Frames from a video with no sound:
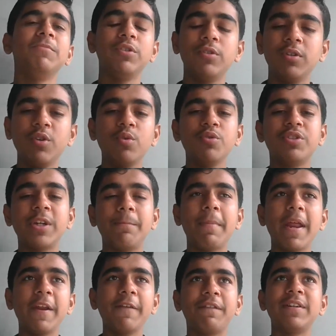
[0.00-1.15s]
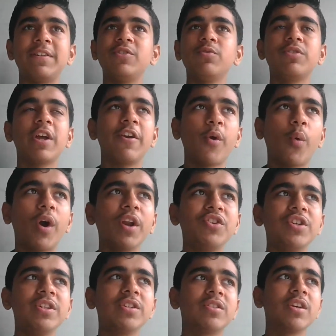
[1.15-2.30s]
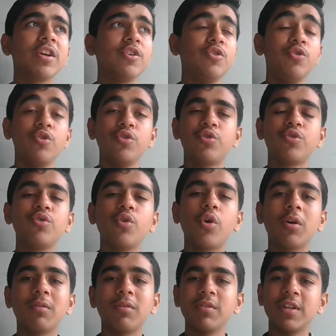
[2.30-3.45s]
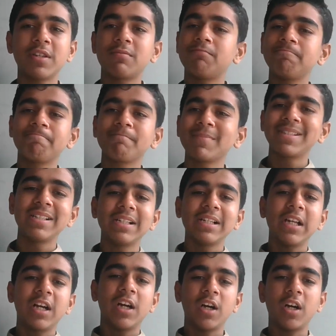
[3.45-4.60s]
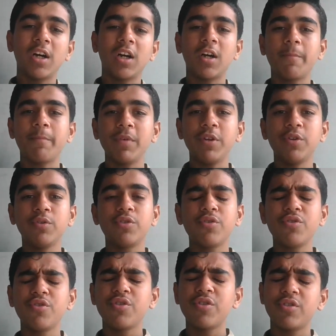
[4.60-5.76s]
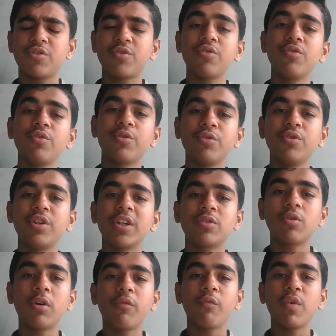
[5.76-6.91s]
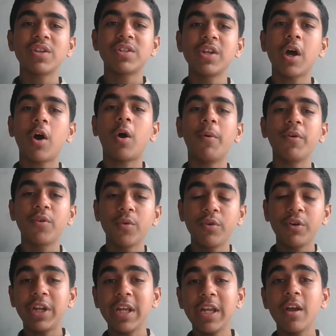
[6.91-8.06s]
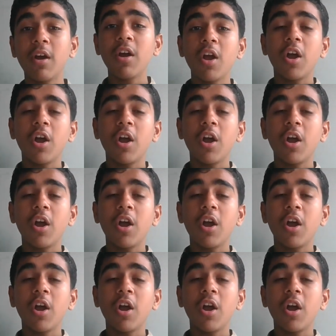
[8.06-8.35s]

use the benefits, use the advantages. You should not just you should just not waste the opportunity